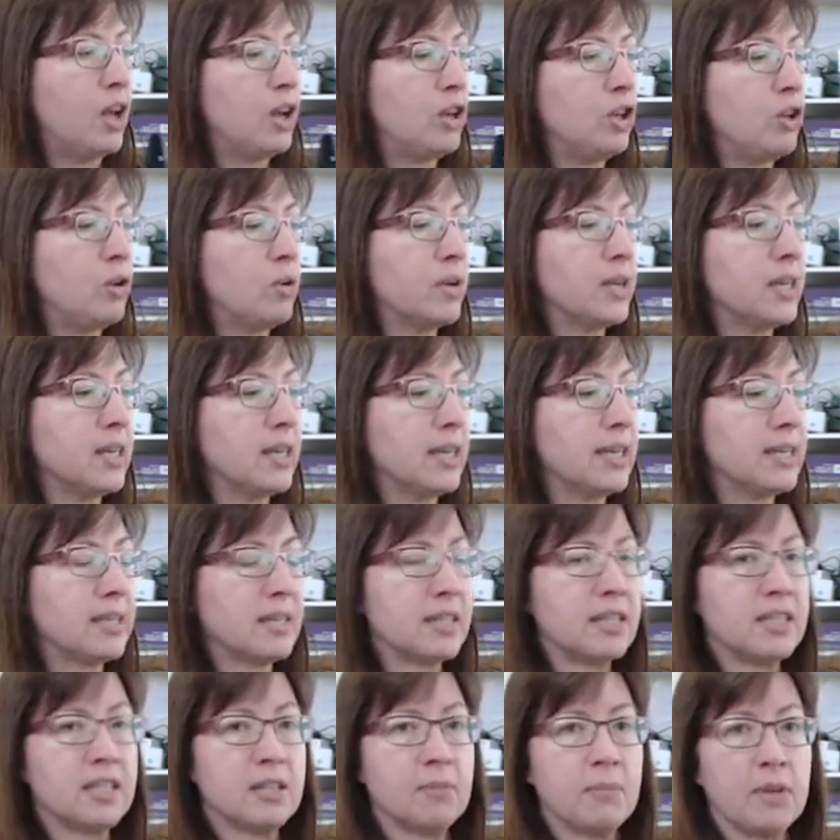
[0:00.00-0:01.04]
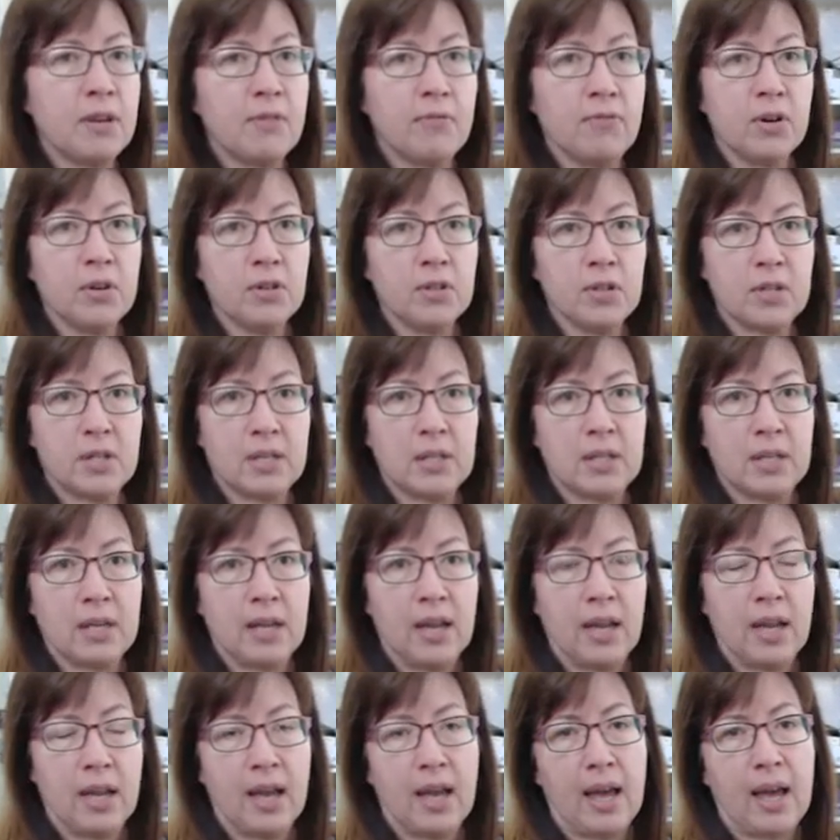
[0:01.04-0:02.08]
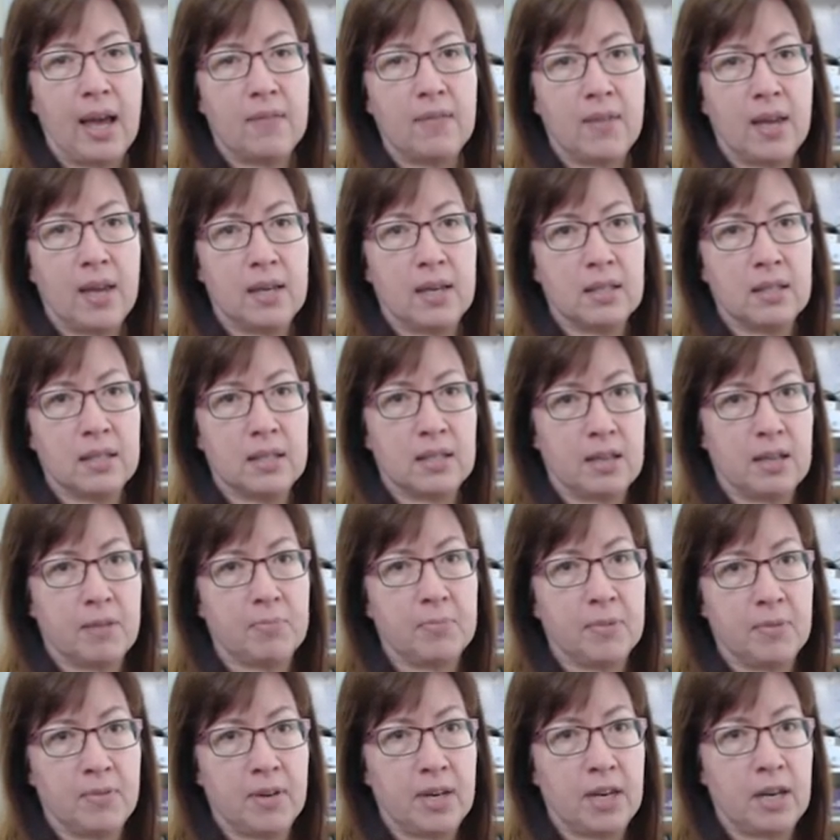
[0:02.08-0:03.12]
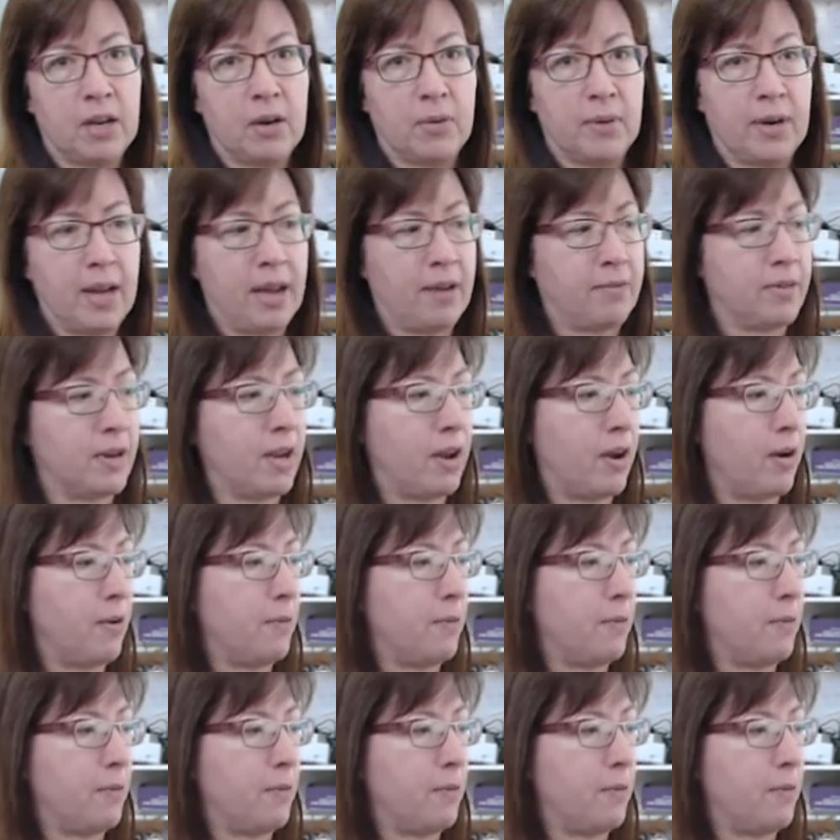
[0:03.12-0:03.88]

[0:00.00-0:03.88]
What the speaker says: You can listen to me first and then stop the video and have a go.